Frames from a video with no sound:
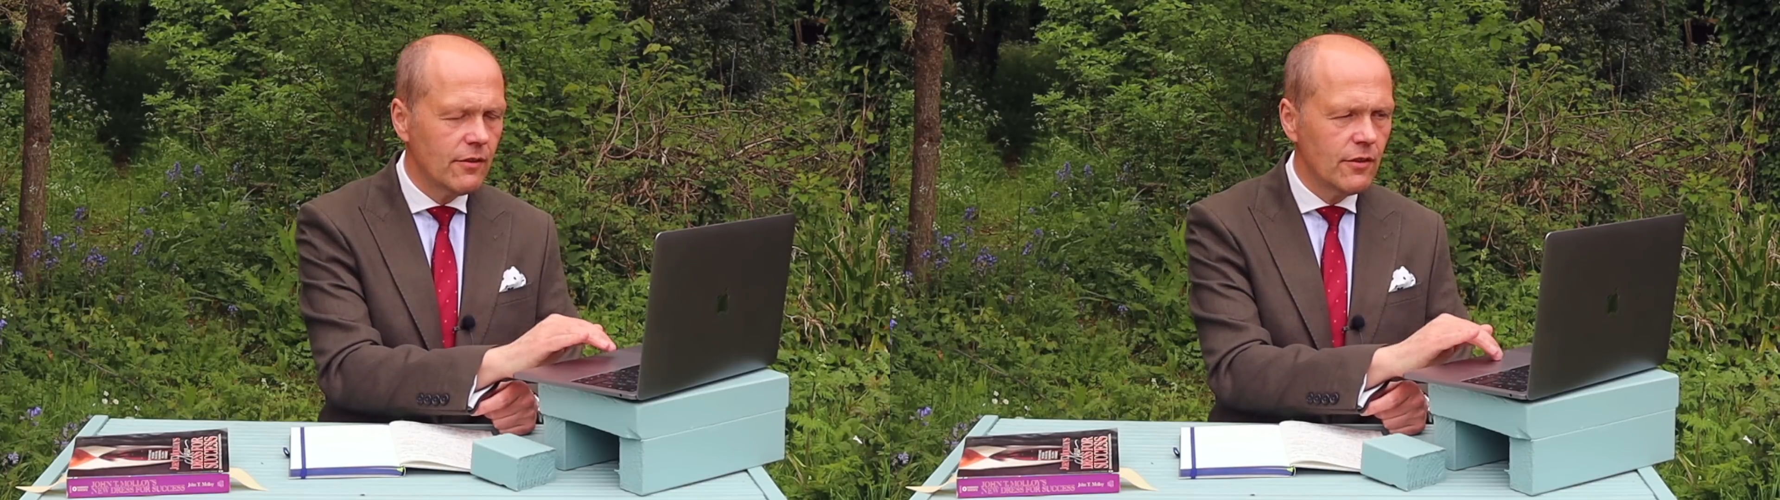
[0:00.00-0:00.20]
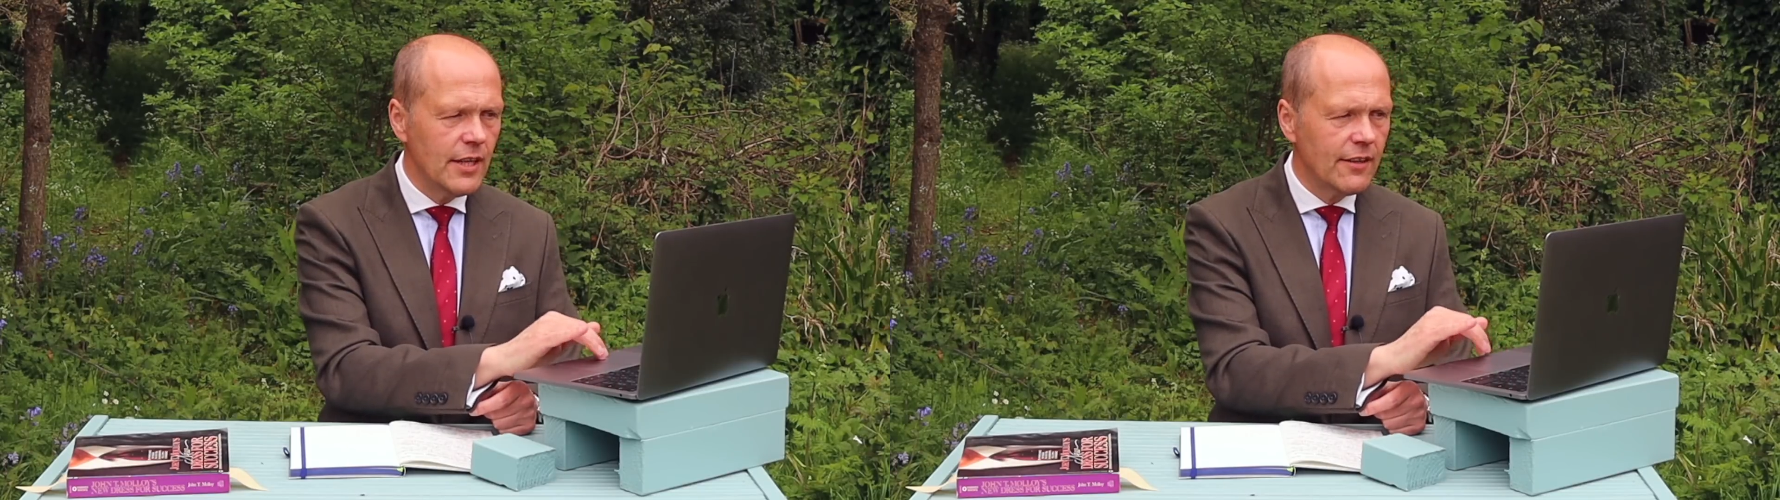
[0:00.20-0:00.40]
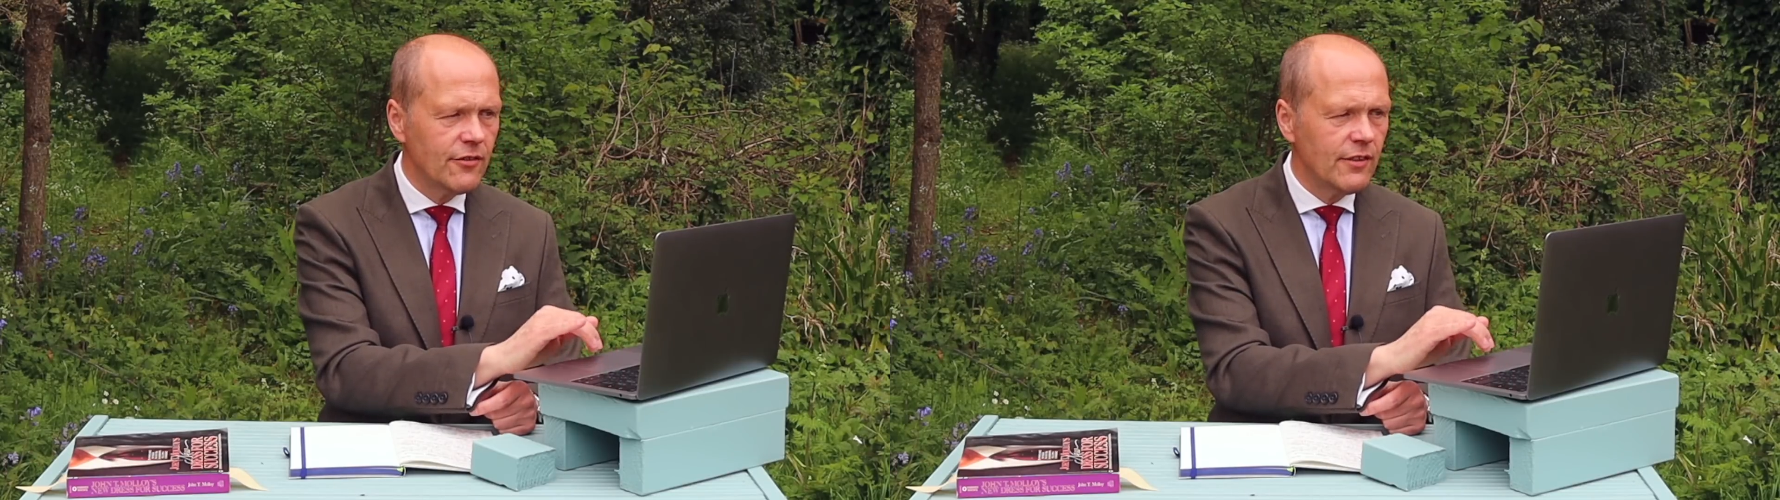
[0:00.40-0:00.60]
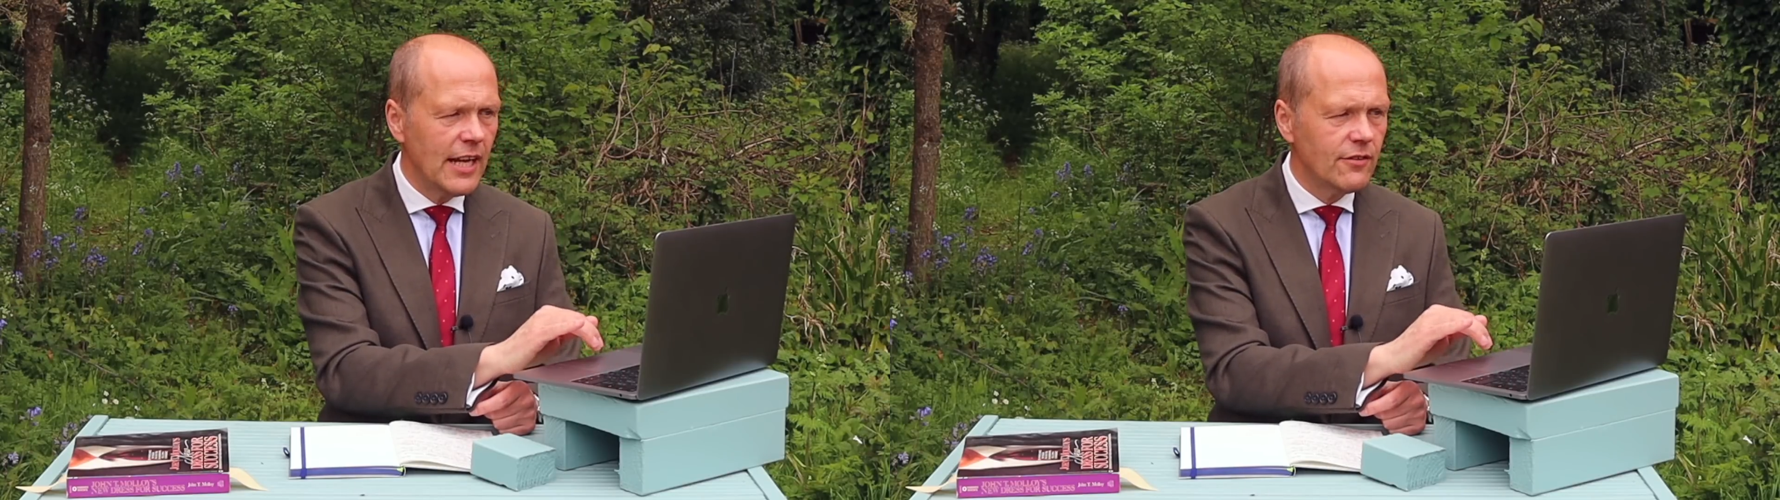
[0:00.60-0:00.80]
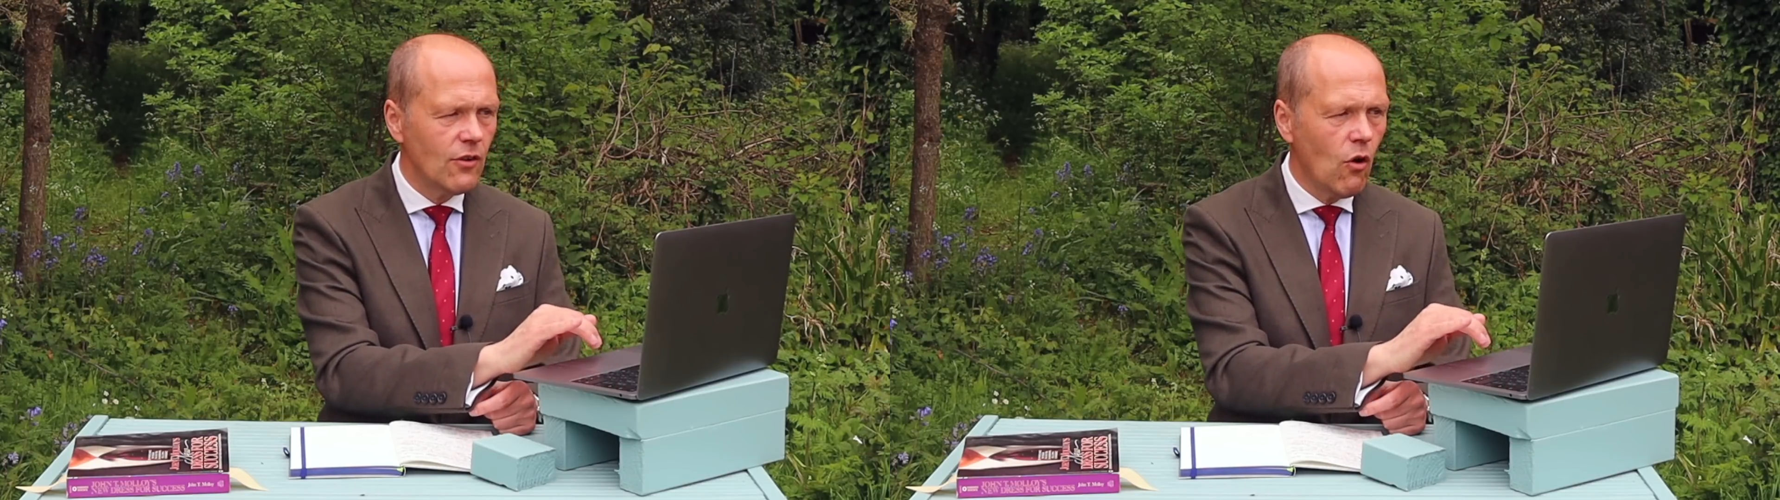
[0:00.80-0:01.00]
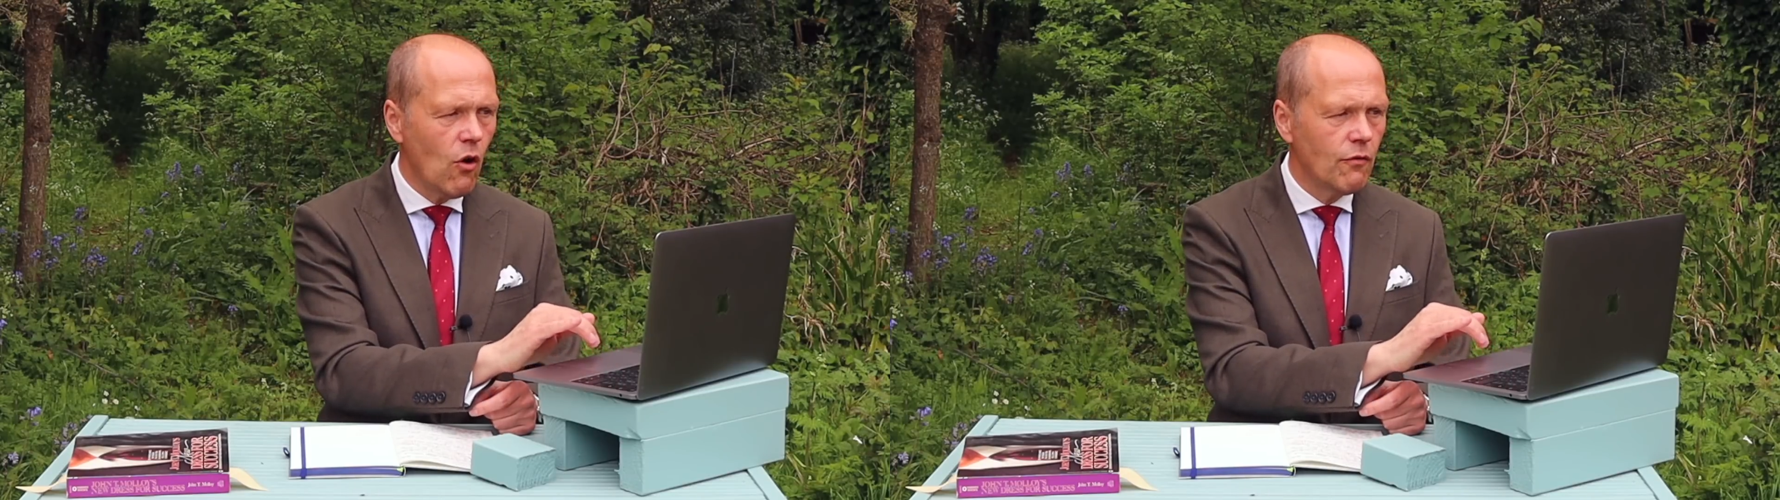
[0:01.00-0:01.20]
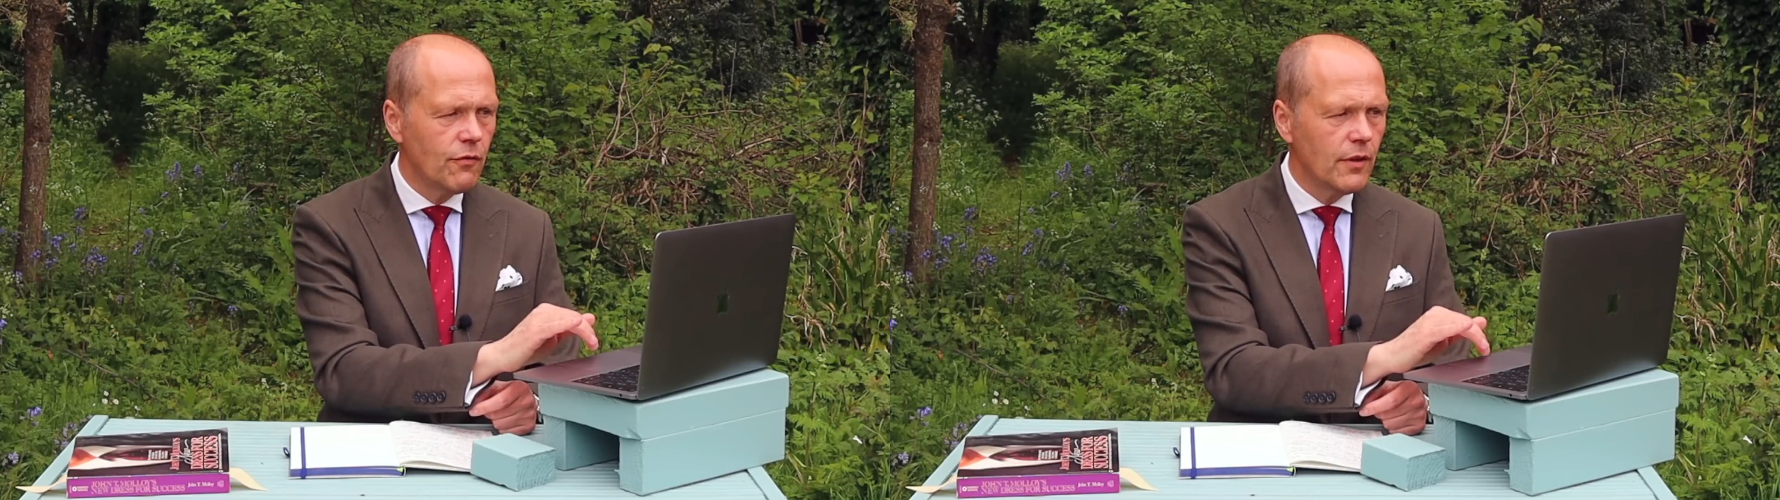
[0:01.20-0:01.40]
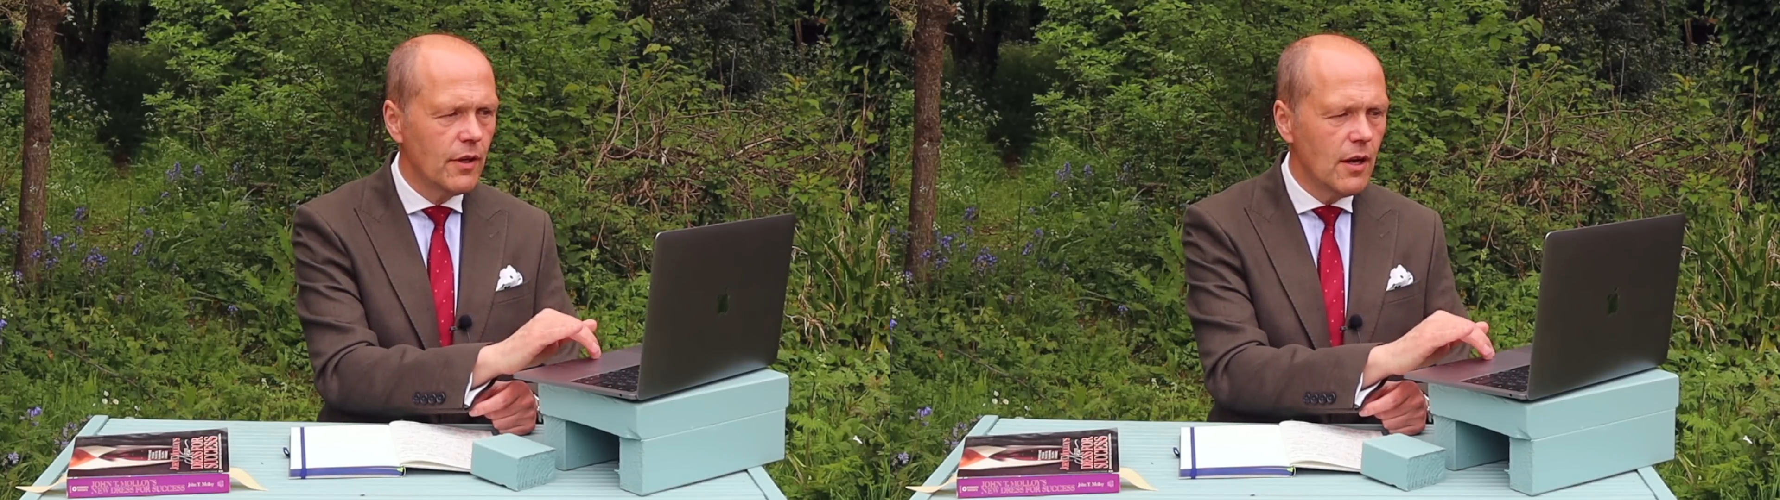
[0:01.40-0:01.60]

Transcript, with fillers: to the extent of